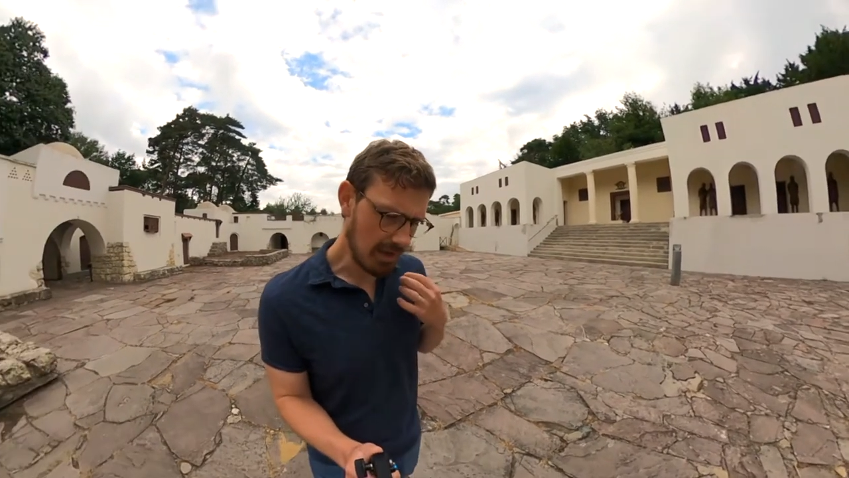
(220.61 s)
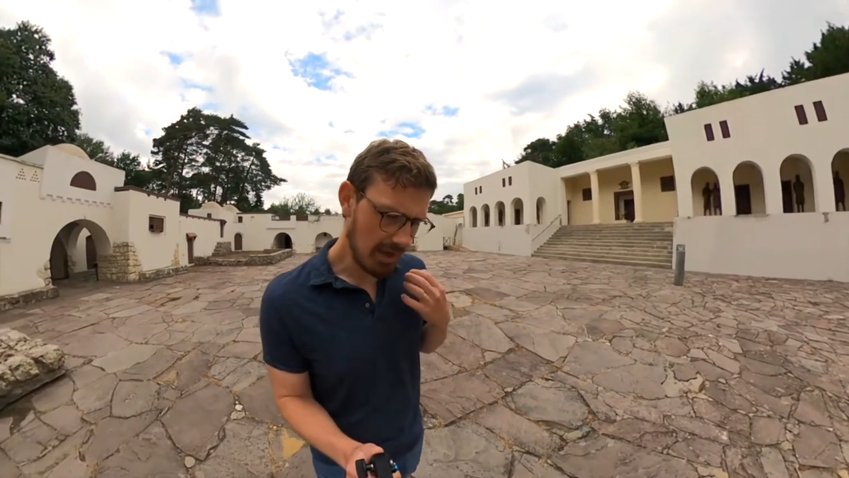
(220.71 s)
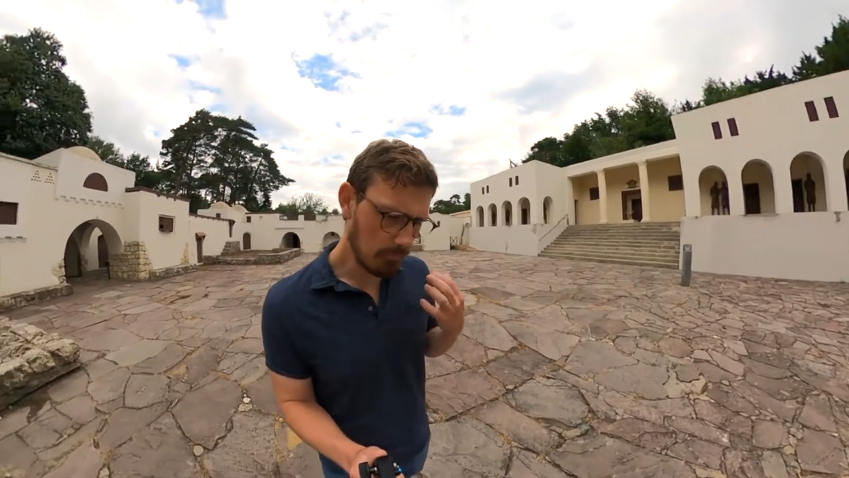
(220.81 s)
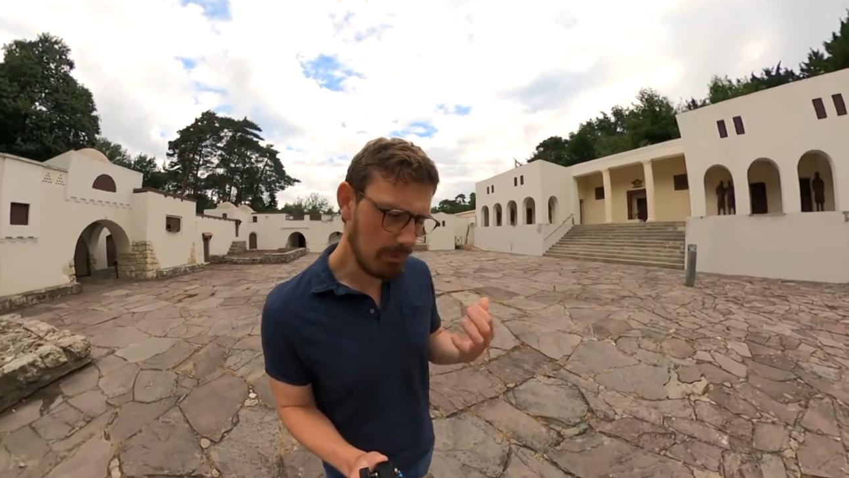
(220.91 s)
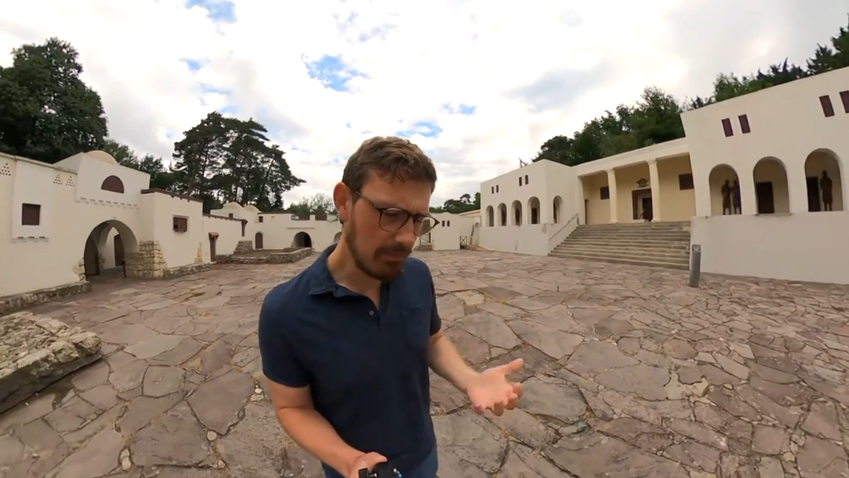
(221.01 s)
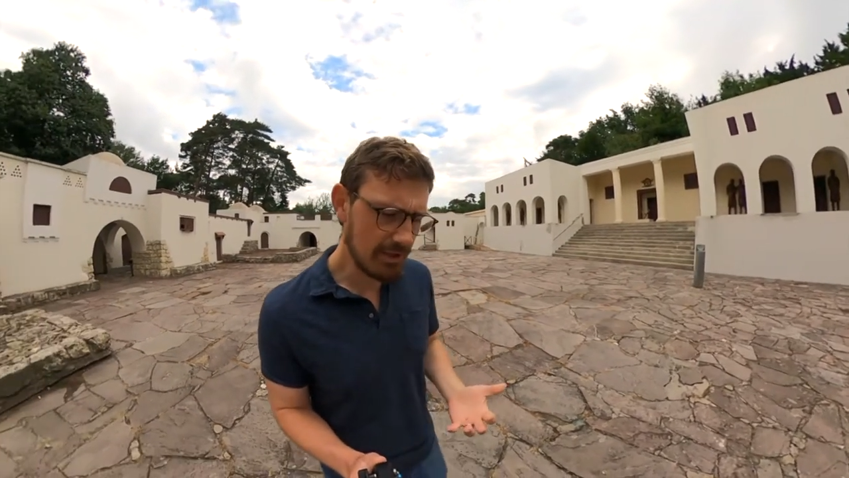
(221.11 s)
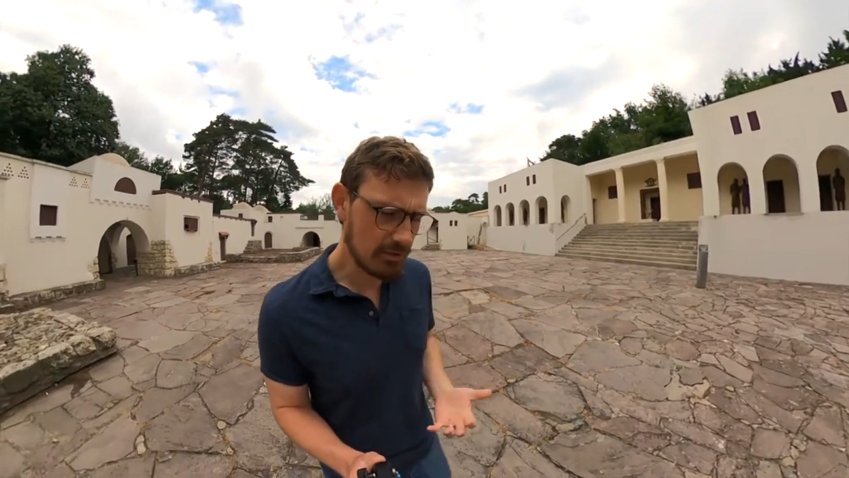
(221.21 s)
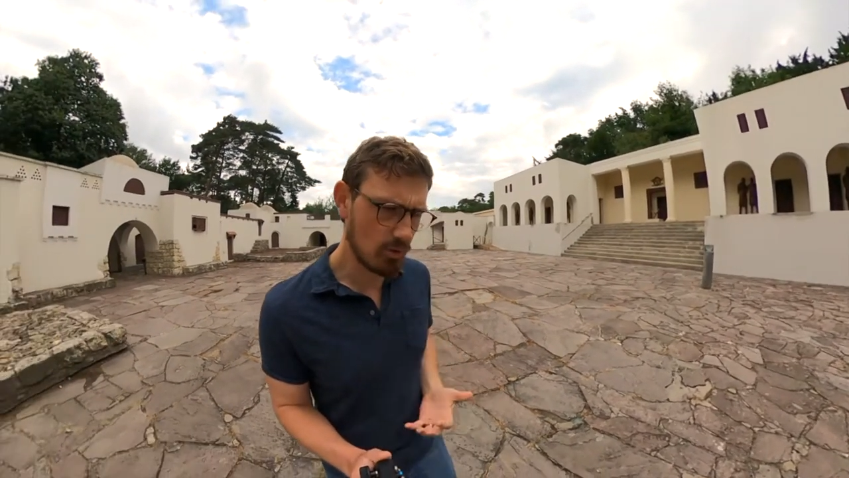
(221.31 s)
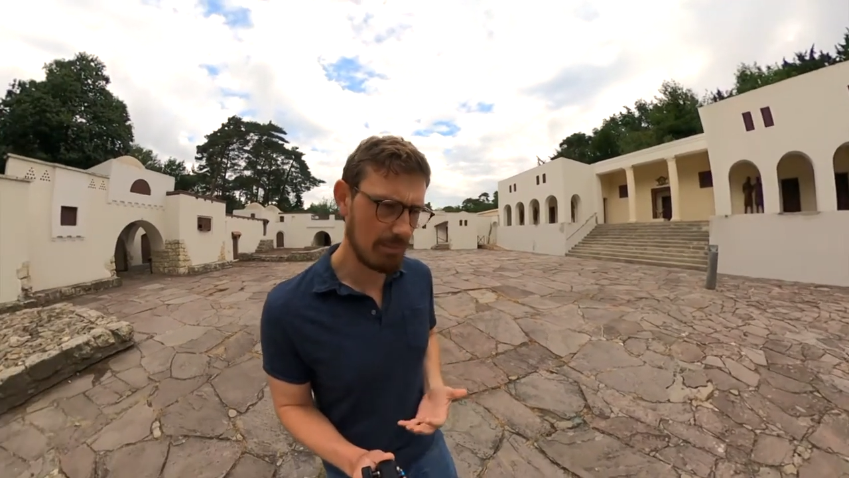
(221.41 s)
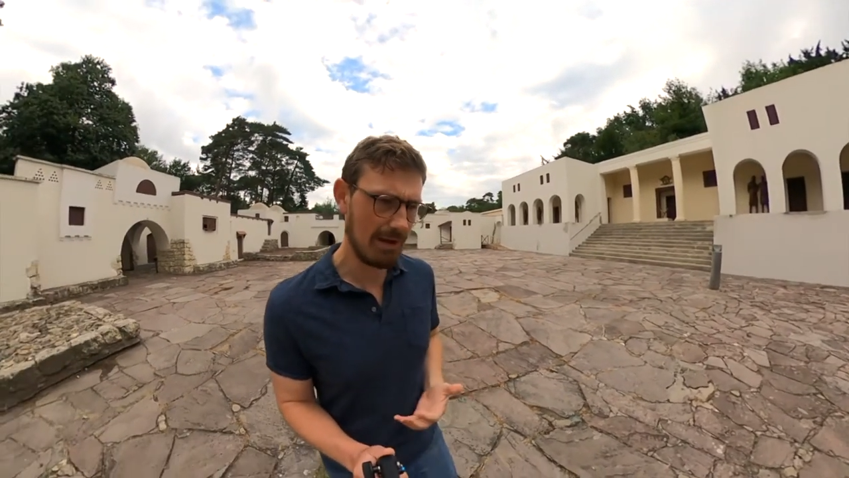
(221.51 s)
And when we
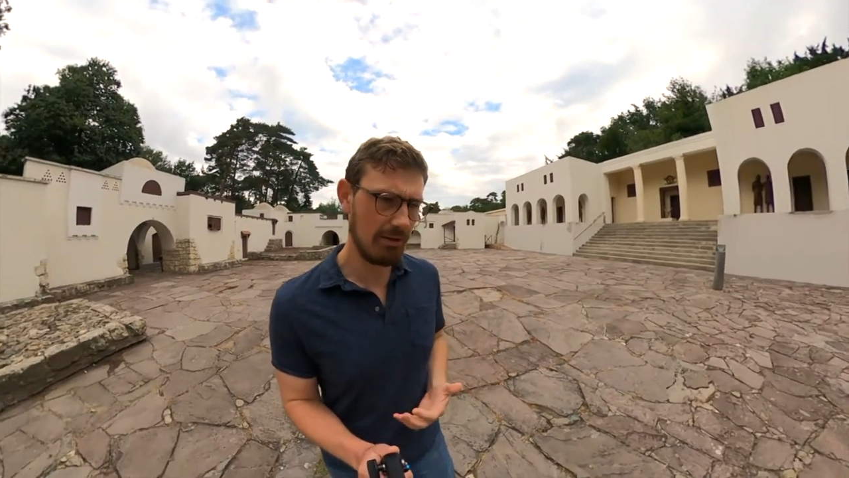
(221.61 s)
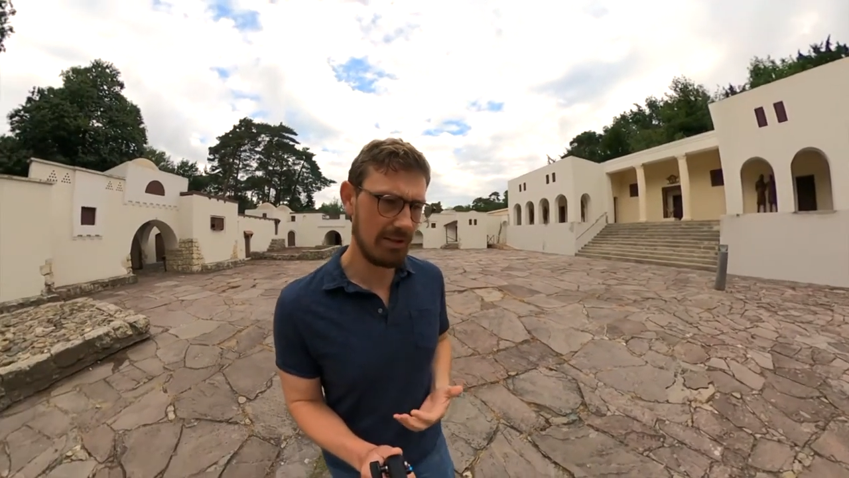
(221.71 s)
talk about